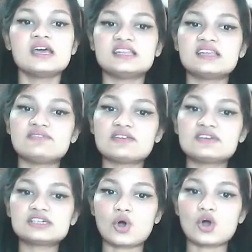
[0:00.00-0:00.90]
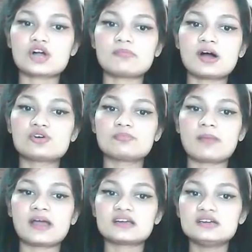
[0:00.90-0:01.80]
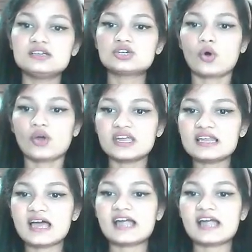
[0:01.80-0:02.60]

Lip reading: then we will talk about Michael Doyle